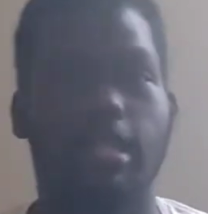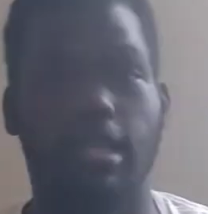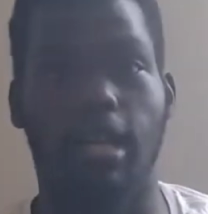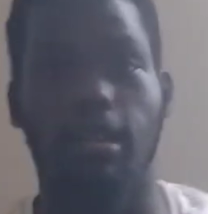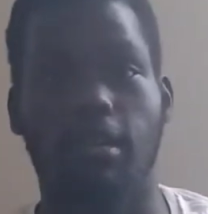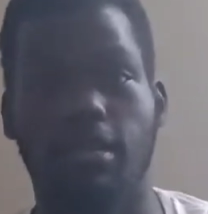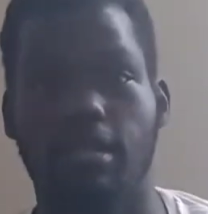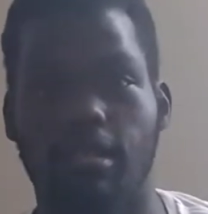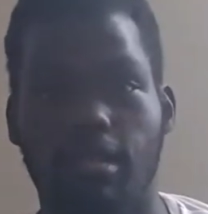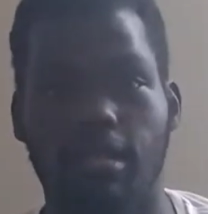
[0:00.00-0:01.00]
You
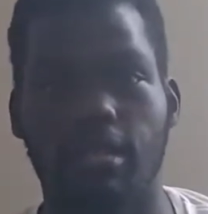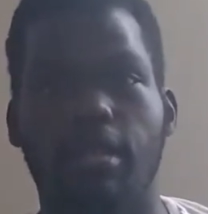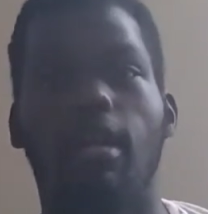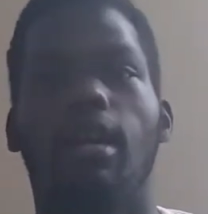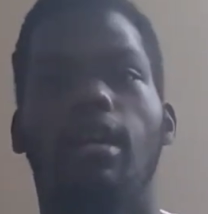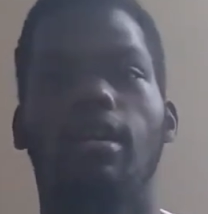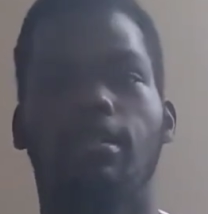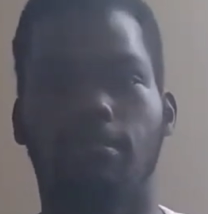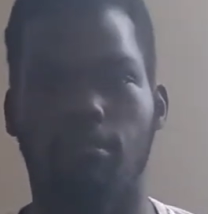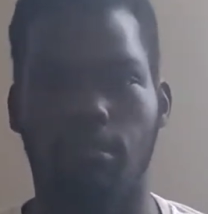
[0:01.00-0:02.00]
can either
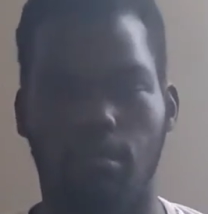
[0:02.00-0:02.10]
do